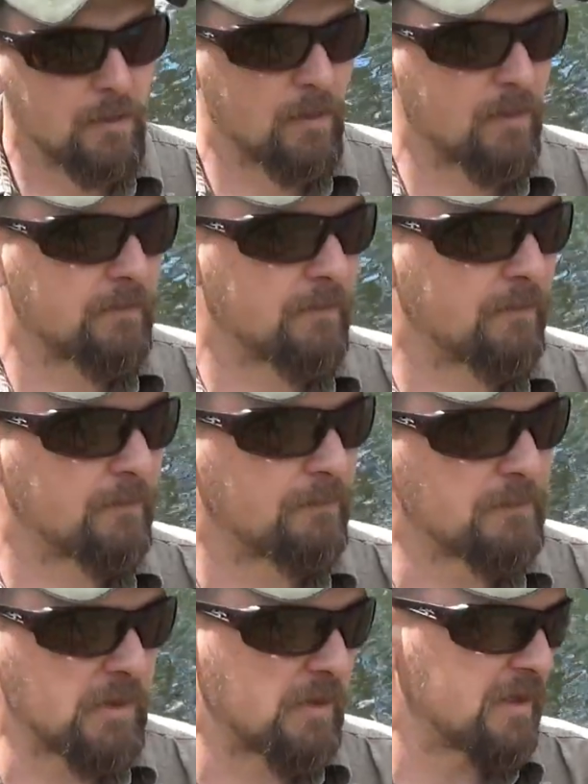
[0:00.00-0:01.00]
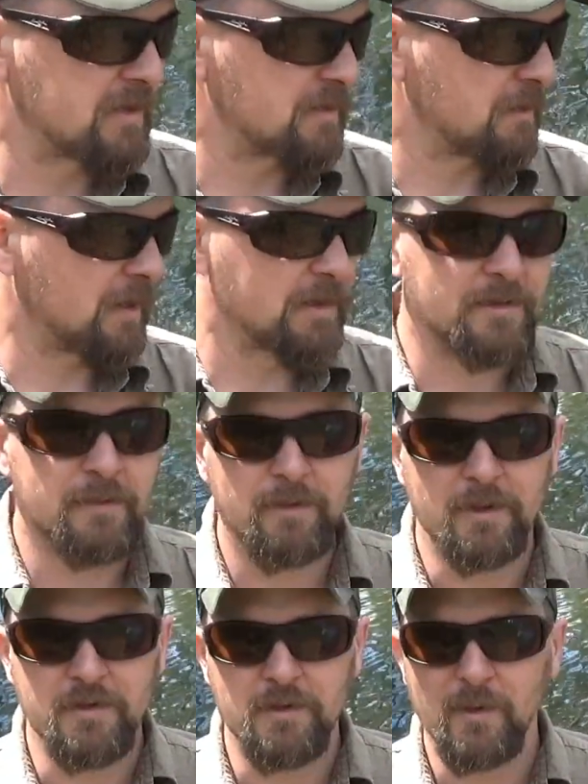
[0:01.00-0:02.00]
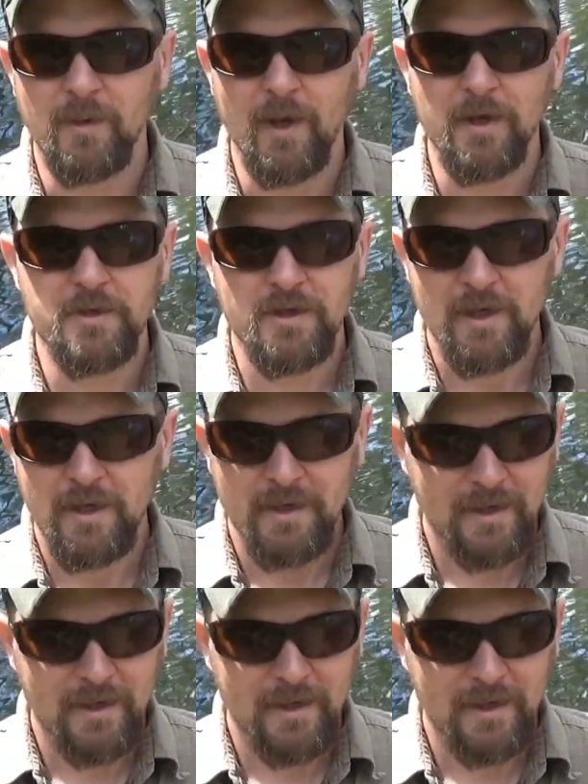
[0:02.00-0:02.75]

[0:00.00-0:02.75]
or if, you know, I just wanted to do a shore lunch.